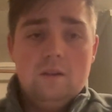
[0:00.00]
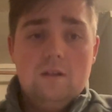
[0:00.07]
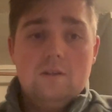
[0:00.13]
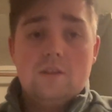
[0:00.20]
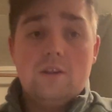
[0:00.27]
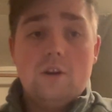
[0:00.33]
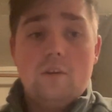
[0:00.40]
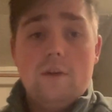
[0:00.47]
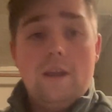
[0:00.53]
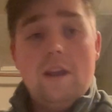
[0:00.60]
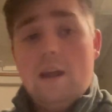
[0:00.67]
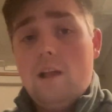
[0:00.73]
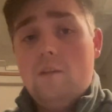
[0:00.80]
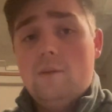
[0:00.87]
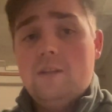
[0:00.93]
So,
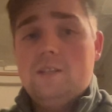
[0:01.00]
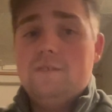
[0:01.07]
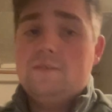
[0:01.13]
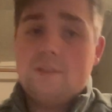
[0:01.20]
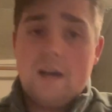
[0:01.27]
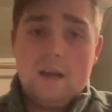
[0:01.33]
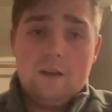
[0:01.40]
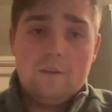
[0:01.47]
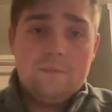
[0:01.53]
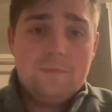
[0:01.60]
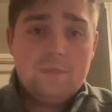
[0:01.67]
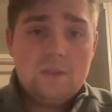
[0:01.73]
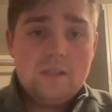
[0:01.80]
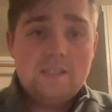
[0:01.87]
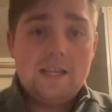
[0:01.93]
in Elements of Style,
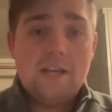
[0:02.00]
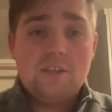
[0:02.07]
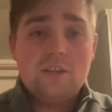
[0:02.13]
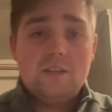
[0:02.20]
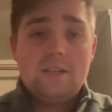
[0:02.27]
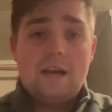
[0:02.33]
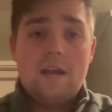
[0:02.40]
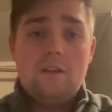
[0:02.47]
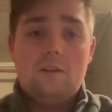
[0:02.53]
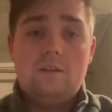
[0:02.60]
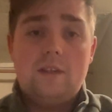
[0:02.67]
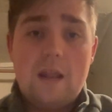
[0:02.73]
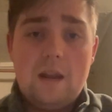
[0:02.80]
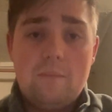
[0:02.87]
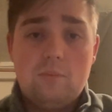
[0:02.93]
the section
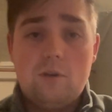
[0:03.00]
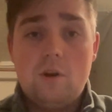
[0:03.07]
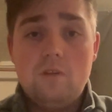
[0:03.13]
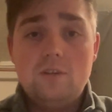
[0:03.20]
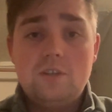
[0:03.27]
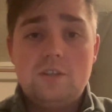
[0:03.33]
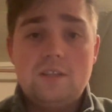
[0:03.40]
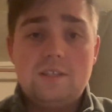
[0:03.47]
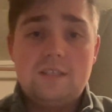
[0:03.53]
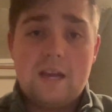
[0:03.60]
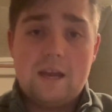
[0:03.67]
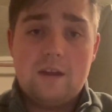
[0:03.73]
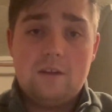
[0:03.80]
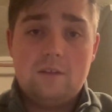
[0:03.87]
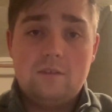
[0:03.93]
titled An Approach to
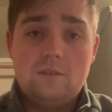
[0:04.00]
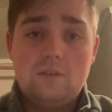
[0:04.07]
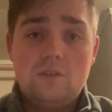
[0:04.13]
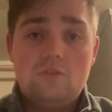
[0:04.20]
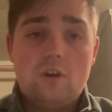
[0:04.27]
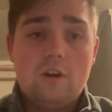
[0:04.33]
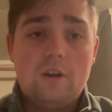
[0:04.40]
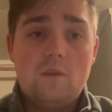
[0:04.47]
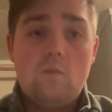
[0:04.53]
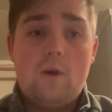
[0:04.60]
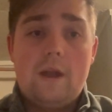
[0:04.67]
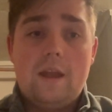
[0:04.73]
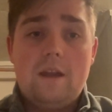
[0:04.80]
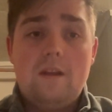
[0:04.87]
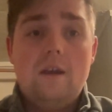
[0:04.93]
Style, Strunk and
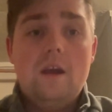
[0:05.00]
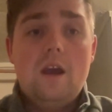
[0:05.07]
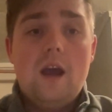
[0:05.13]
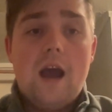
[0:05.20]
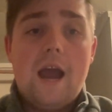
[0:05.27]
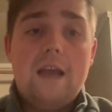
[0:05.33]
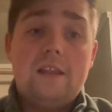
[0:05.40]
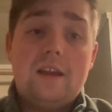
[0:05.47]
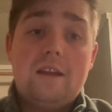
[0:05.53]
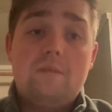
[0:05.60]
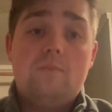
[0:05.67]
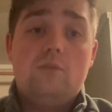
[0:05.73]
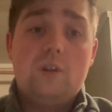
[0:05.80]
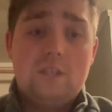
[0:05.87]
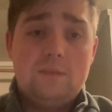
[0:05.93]
White
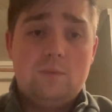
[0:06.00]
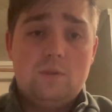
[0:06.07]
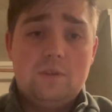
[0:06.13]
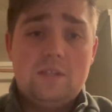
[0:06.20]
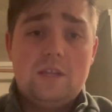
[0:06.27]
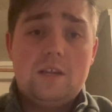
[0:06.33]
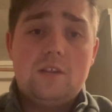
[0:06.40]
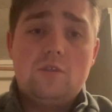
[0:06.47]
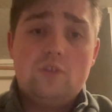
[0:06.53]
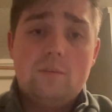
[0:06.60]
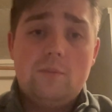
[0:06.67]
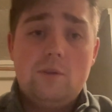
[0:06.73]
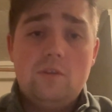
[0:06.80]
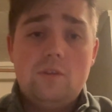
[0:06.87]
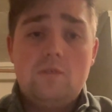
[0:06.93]
highlight principles that
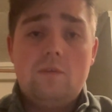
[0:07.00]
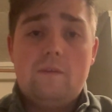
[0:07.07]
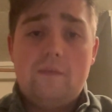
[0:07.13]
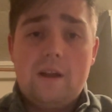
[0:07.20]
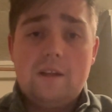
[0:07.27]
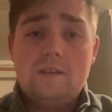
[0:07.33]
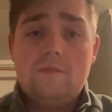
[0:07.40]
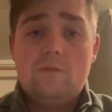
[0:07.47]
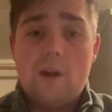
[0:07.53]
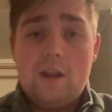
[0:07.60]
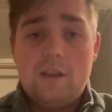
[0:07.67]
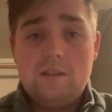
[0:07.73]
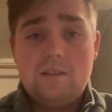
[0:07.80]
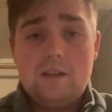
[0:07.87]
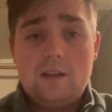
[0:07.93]
contribute to effective
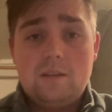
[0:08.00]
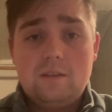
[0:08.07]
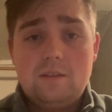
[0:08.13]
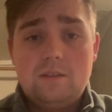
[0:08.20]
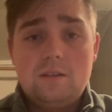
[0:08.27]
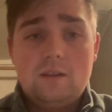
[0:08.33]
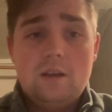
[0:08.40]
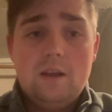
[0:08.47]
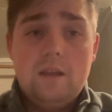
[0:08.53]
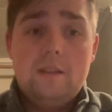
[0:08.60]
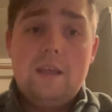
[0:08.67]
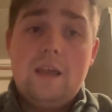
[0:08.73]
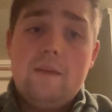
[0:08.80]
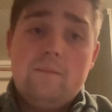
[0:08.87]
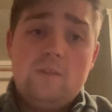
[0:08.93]
writing styles.
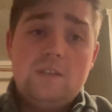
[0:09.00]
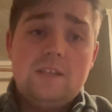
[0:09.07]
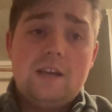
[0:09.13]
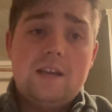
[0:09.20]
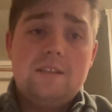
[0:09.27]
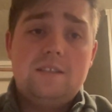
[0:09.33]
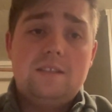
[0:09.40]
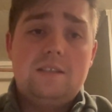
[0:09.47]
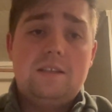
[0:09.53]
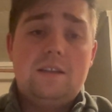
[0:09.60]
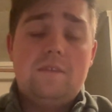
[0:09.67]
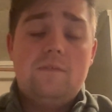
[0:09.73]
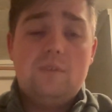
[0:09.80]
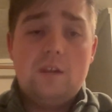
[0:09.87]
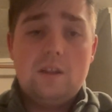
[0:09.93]
They emphasize the
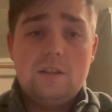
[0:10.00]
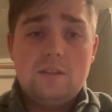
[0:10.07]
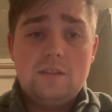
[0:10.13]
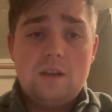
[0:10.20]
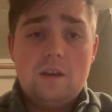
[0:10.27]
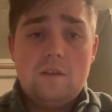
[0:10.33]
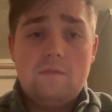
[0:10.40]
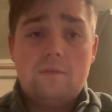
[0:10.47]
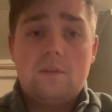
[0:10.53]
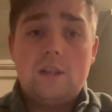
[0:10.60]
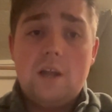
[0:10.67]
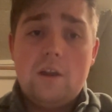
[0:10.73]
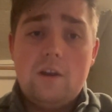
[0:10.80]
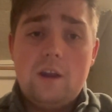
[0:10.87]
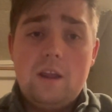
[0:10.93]
significance of
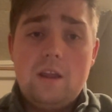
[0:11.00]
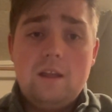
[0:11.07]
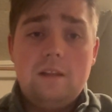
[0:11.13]
clarity,